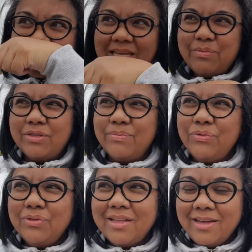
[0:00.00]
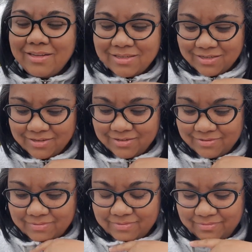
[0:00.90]
Same with Moonlight.
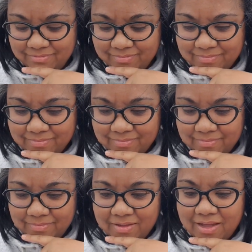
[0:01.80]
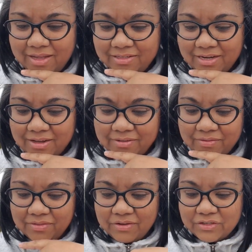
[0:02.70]
And yeah,
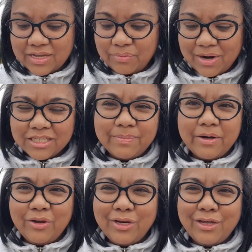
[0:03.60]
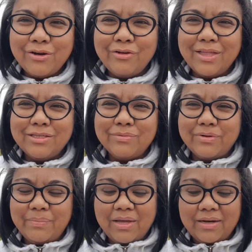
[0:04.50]
there's that raspberry in here. That's
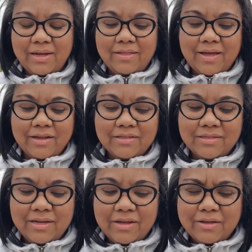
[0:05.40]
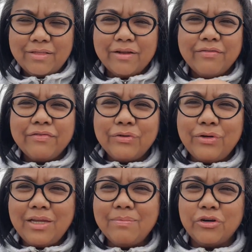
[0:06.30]
where I'm getting that like
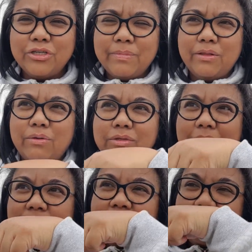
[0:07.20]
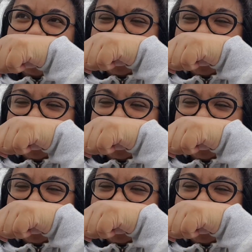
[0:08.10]
fruity marshmallow type of thing.